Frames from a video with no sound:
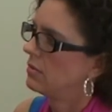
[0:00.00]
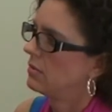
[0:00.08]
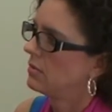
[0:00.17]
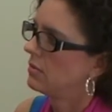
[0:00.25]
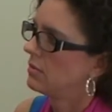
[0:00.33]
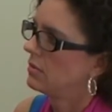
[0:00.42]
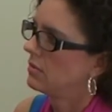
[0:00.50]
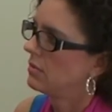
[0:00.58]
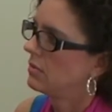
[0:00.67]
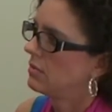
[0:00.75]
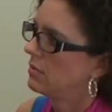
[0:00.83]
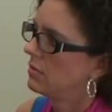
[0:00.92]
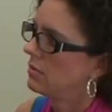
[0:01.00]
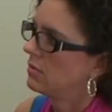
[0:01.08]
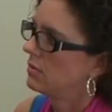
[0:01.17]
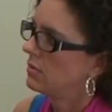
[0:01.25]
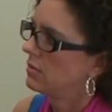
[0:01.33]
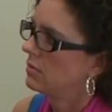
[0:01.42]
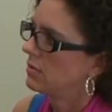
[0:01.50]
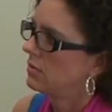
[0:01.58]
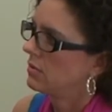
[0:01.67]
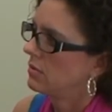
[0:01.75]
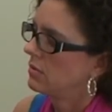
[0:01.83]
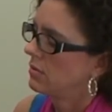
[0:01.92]

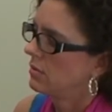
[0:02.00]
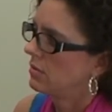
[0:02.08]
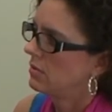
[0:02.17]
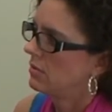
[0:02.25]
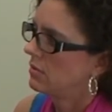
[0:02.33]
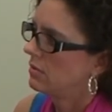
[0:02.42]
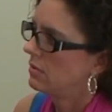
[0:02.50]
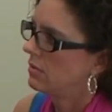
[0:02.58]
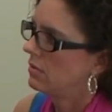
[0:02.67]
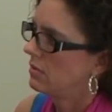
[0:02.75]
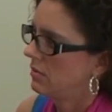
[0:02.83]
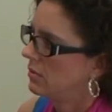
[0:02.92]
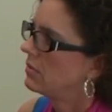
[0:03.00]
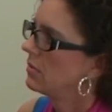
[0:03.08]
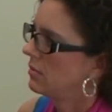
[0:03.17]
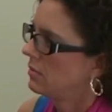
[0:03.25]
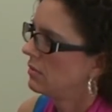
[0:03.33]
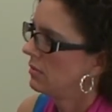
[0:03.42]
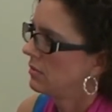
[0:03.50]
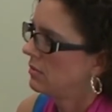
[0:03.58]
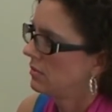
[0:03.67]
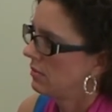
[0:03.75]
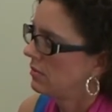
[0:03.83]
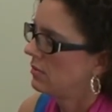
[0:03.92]

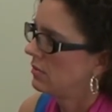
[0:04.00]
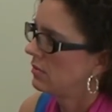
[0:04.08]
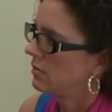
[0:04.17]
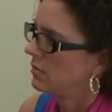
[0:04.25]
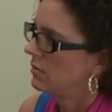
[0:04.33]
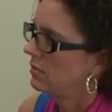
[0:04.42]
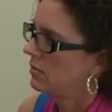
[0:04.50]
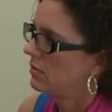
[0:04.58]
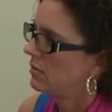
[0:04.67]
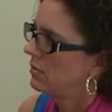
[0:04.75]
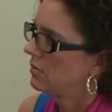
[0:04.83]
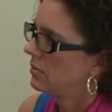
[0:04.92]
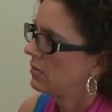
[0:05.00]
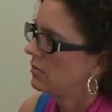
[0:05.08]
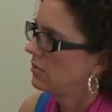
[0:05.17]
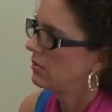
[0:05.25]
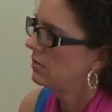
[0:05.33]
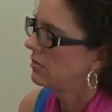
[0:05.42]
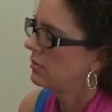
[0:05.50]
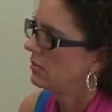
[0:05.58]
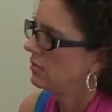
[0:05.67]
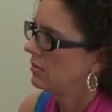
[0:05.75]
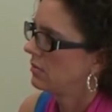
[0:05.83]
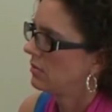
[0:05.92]

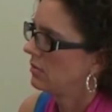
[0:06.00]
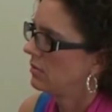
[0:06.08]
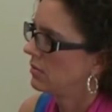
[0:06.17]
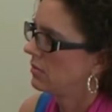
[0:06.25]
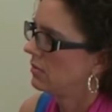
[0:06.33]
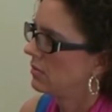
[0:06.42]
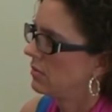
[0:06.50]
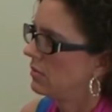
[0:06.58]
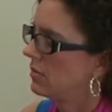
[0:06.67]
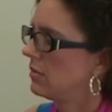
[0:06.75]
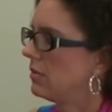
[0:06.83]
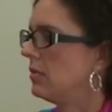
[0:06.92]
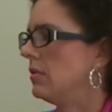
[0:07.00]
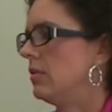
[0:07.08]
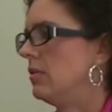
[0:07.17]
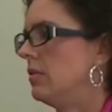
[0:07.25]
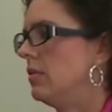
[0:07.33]
The person shown says nothing.